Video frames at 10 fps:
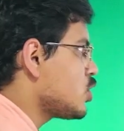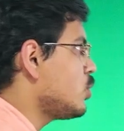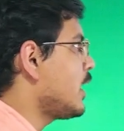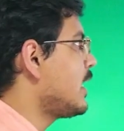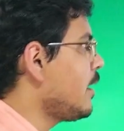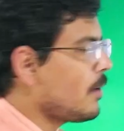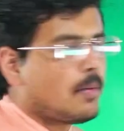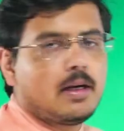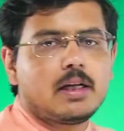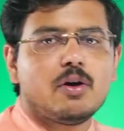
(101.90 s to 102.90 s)
to the
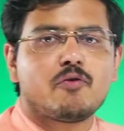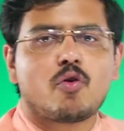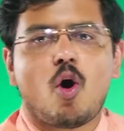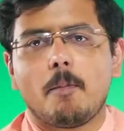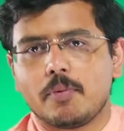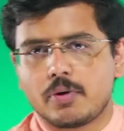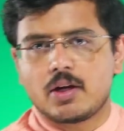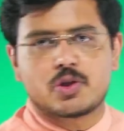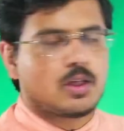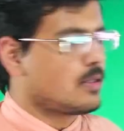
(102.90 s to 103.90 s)
capability of
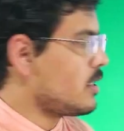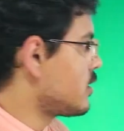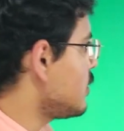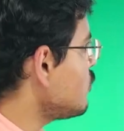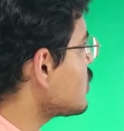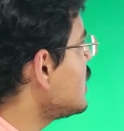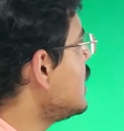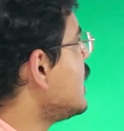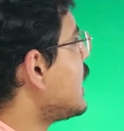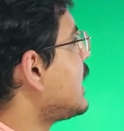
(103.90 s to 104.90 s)
computational systems
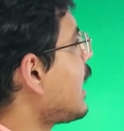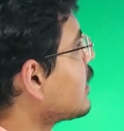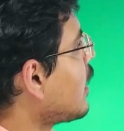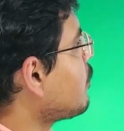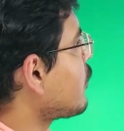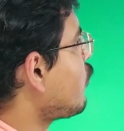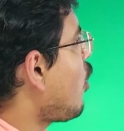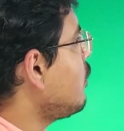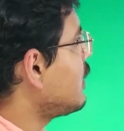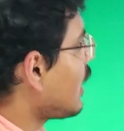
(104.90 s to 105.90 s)
that can
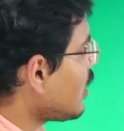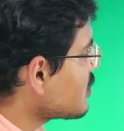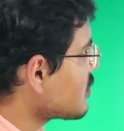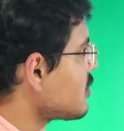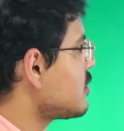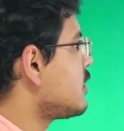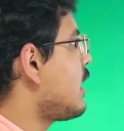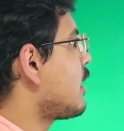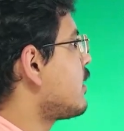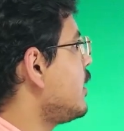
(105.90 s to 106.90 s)
perform tasks
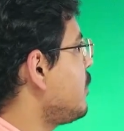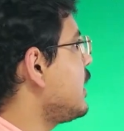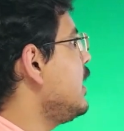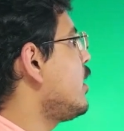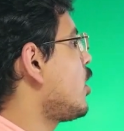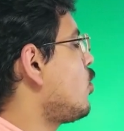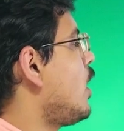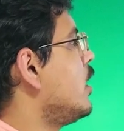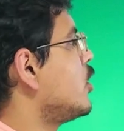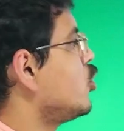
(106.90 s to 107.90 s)
that typically
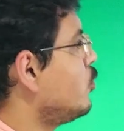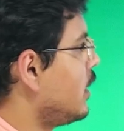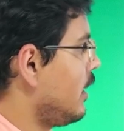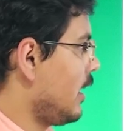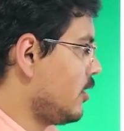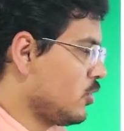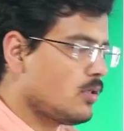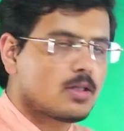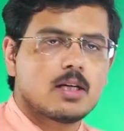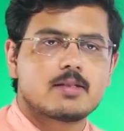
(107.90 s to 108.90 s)
require human
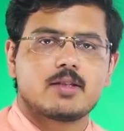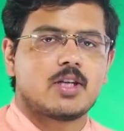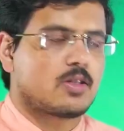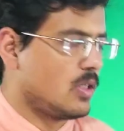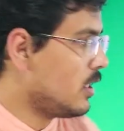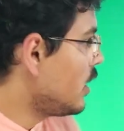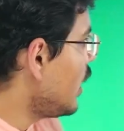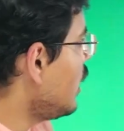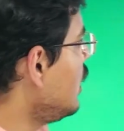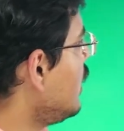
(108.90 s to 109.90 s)
intelligence, such as
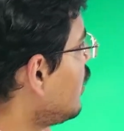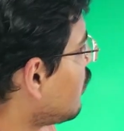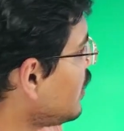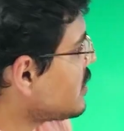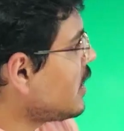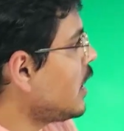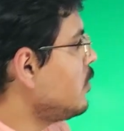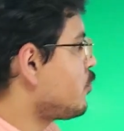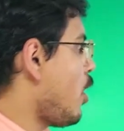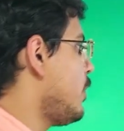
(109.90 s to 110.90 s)
learning,
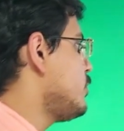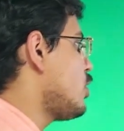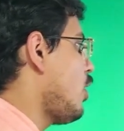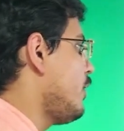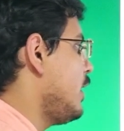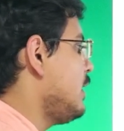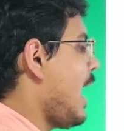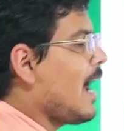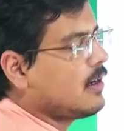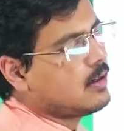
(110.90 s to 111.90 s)
reasoning, problem solving,
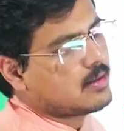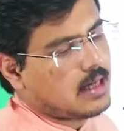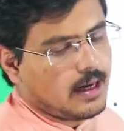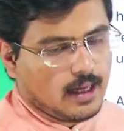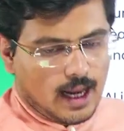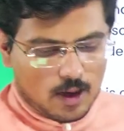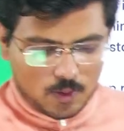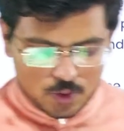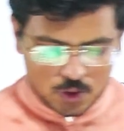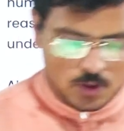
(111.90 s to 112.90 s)
and understanding language.